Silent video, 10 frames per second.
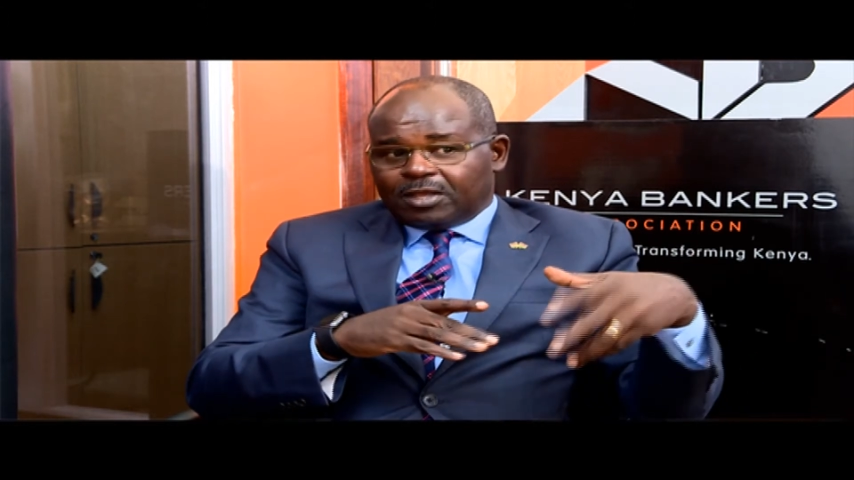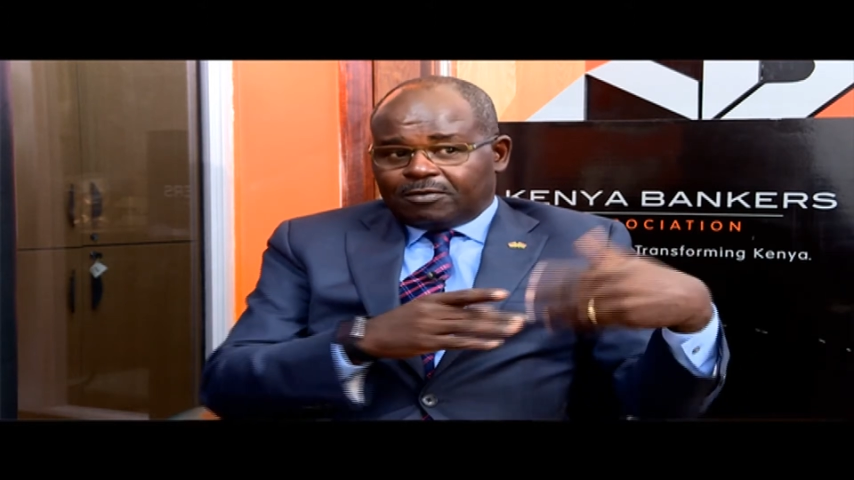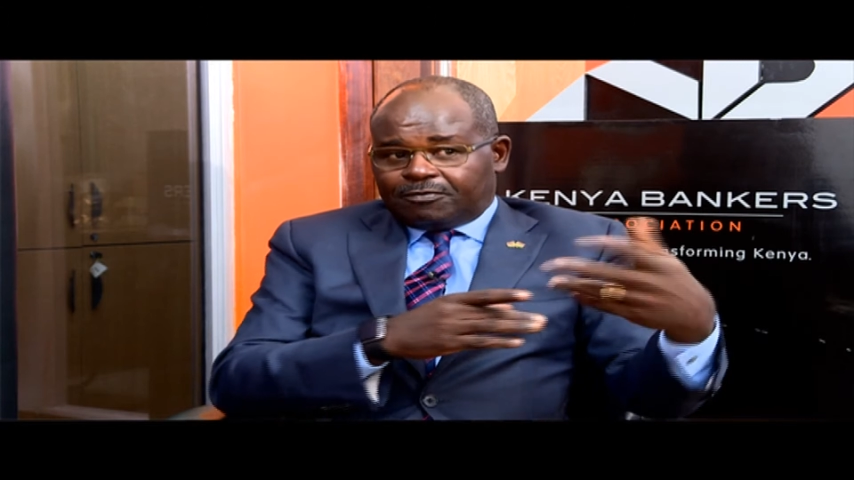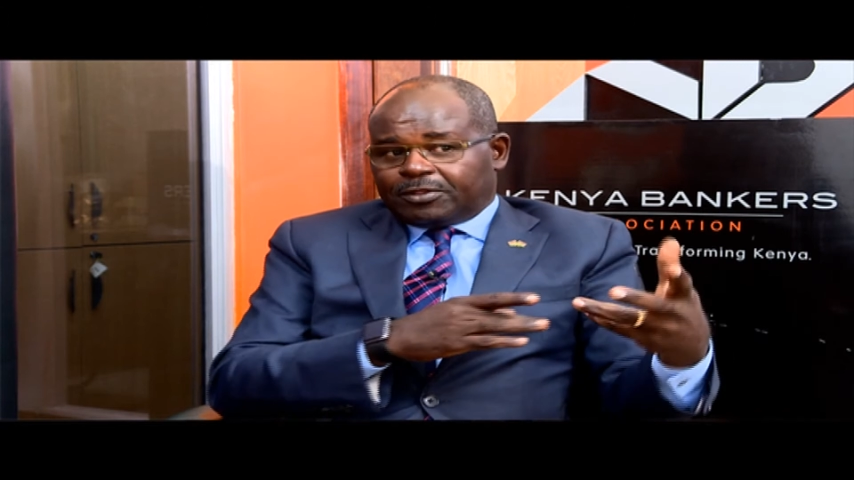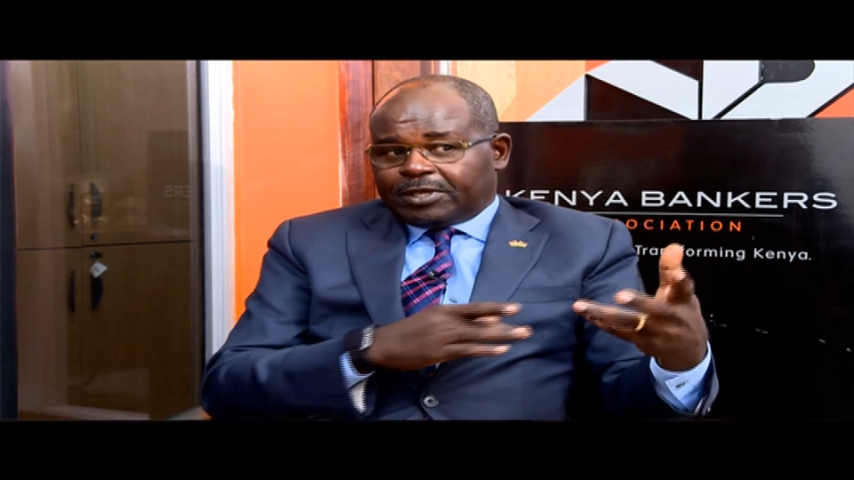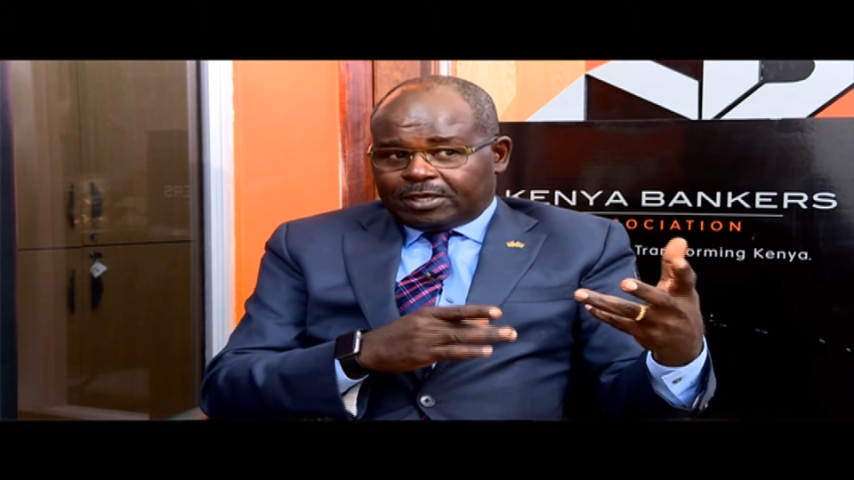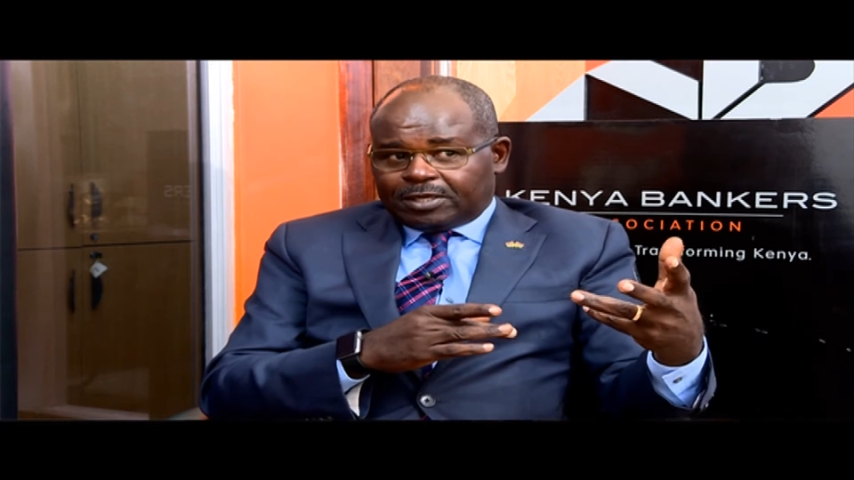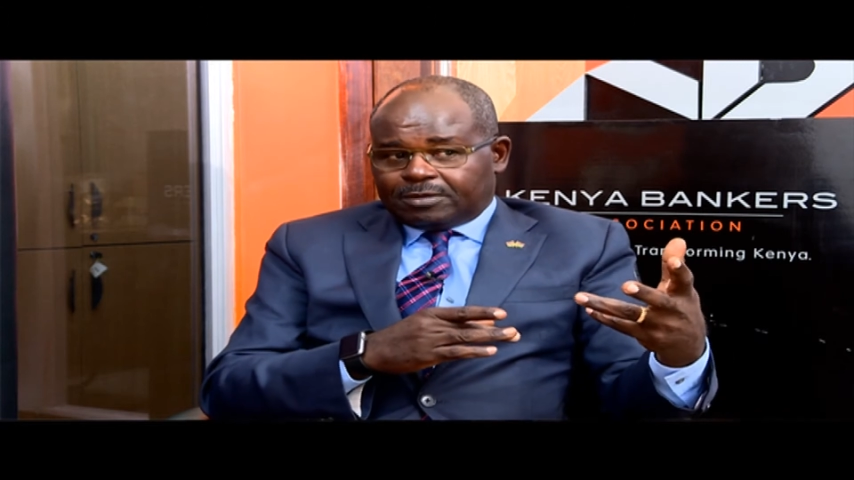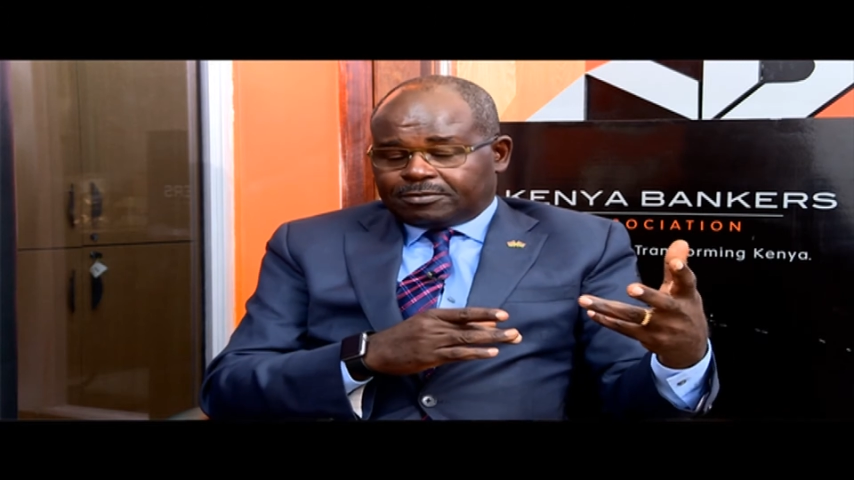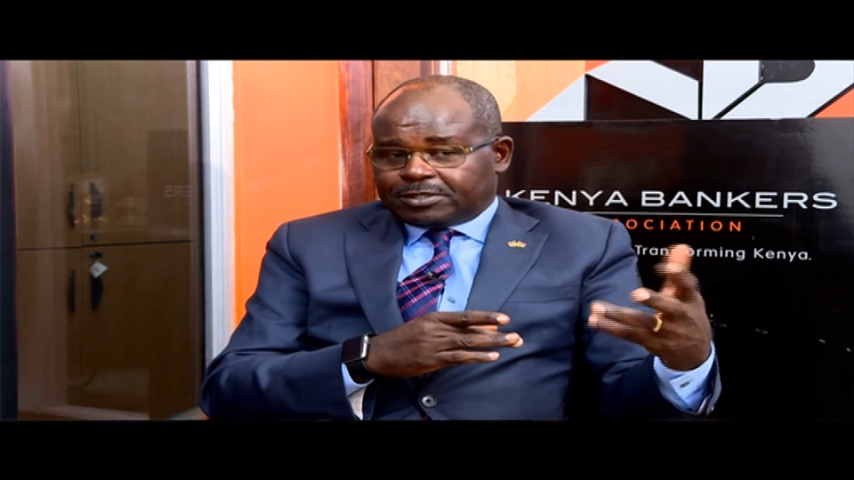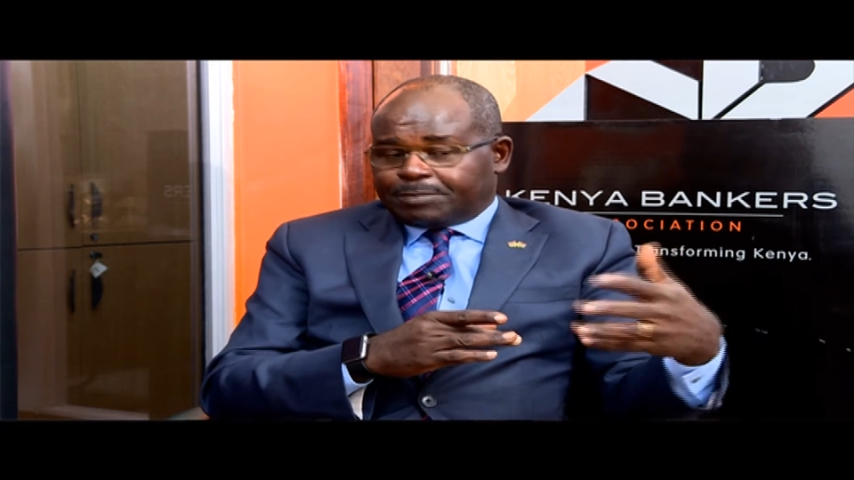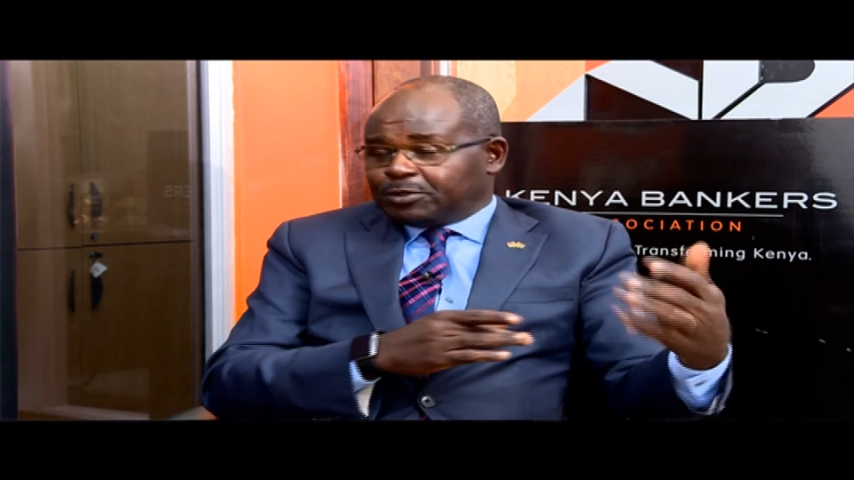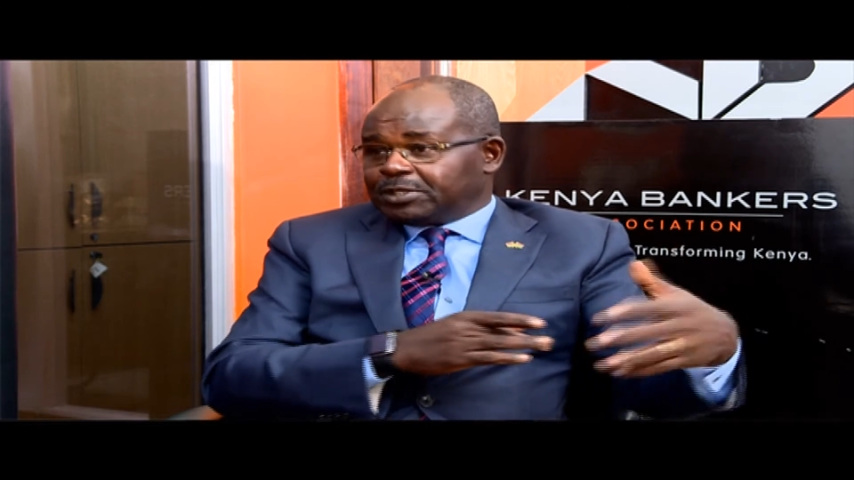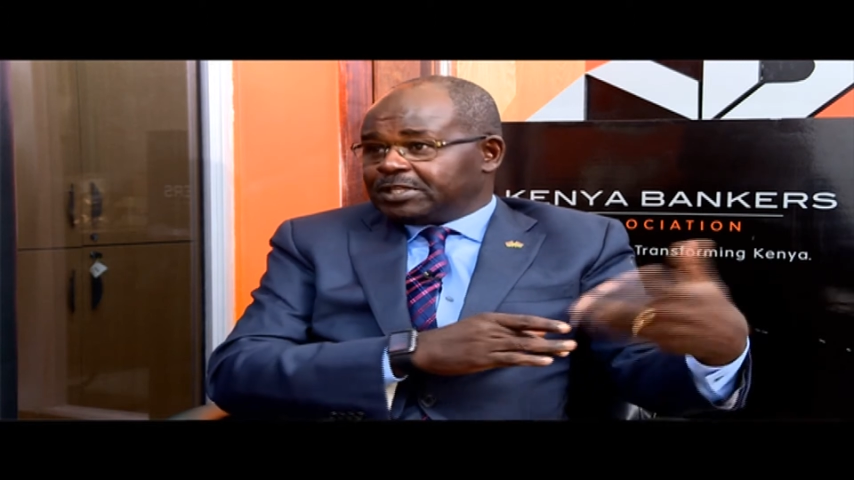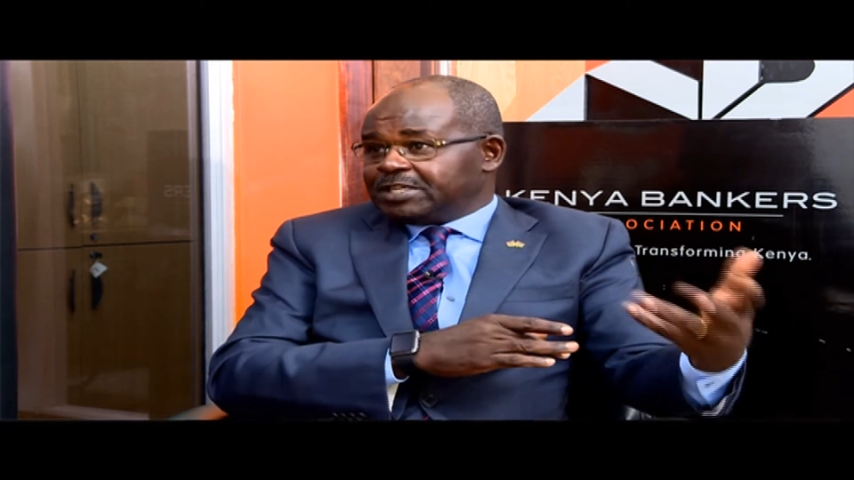for the
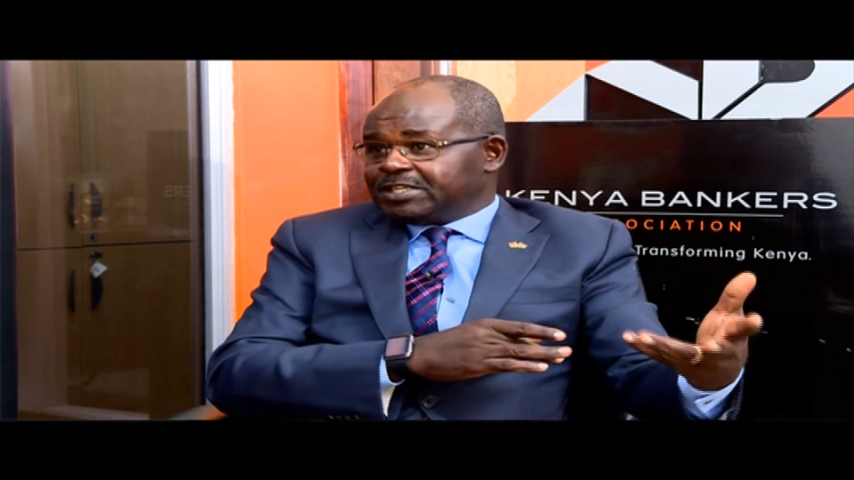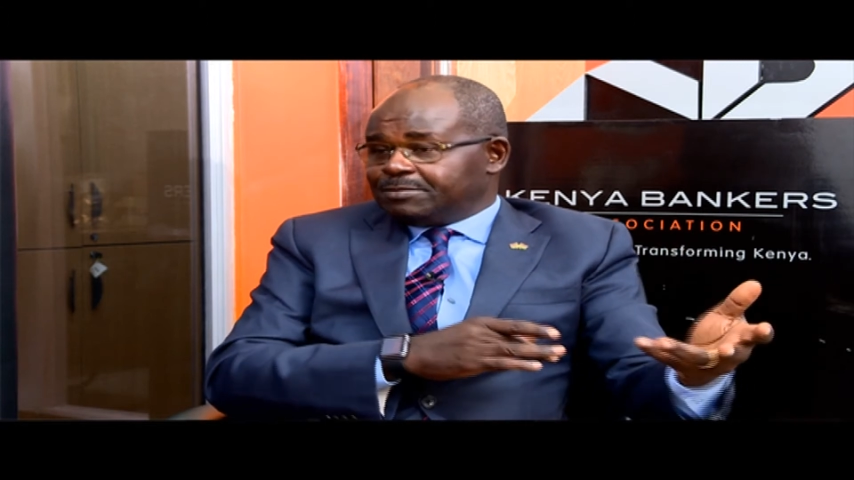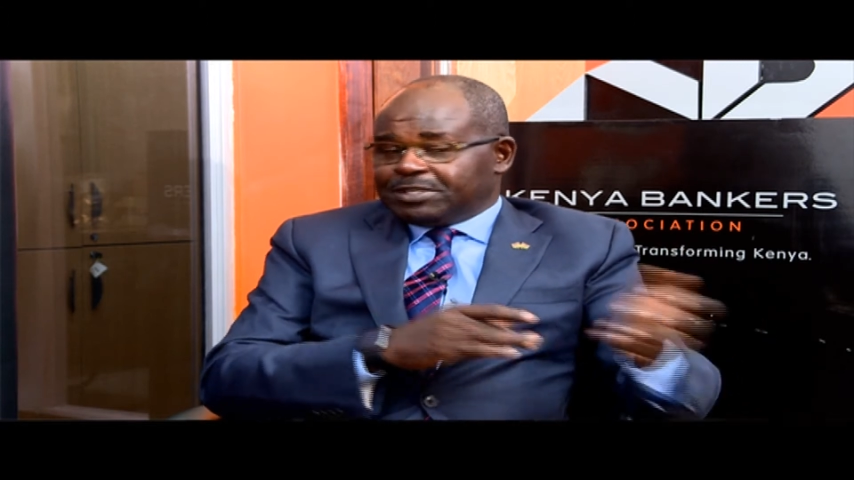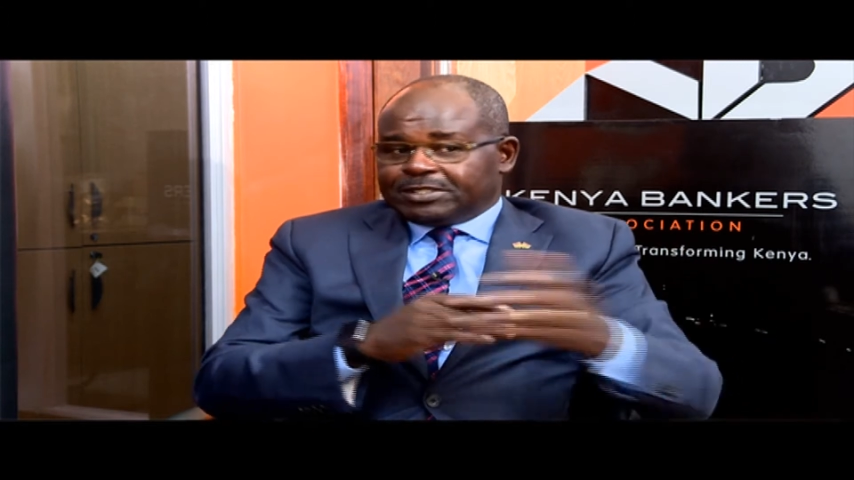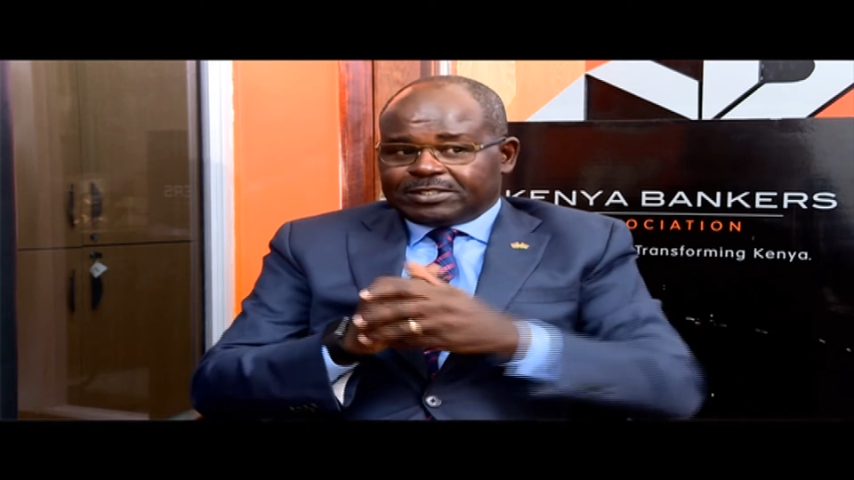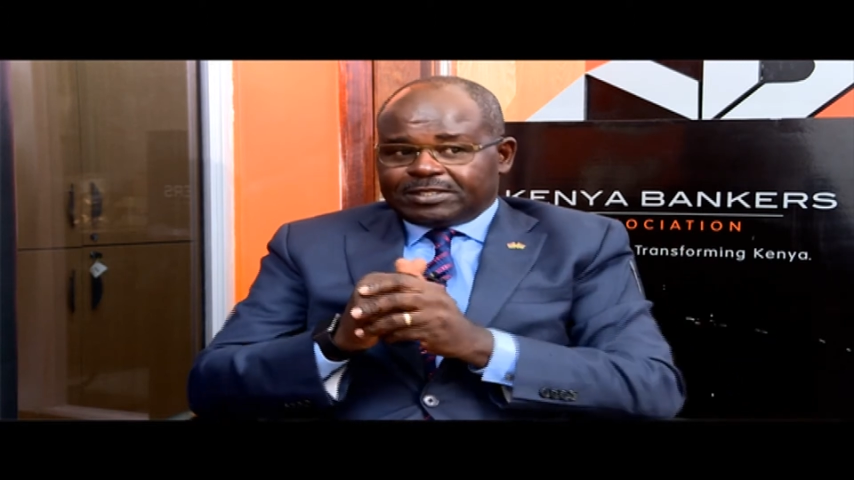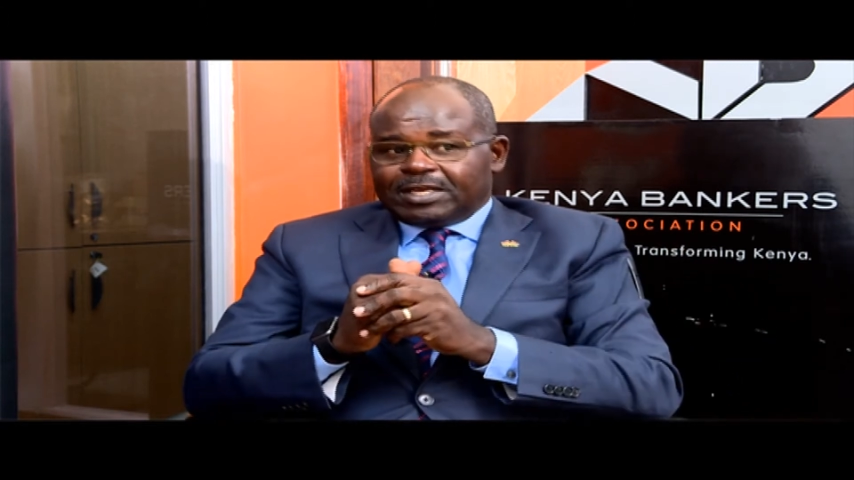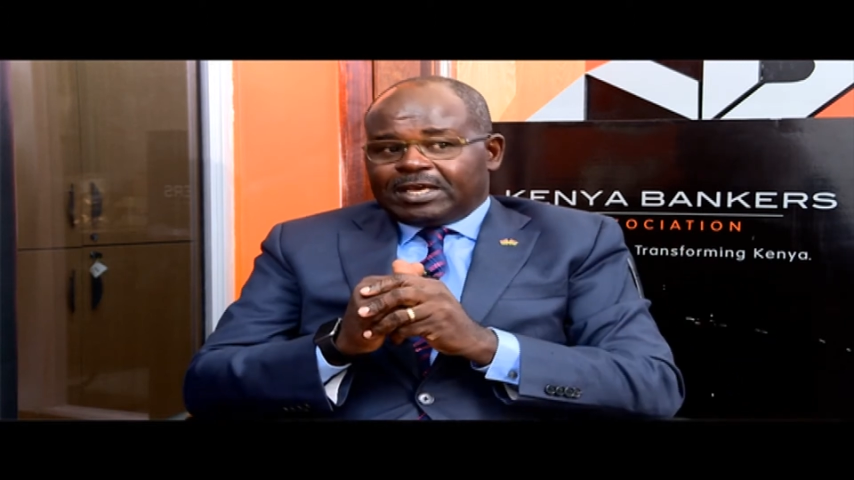supporting the SMEs,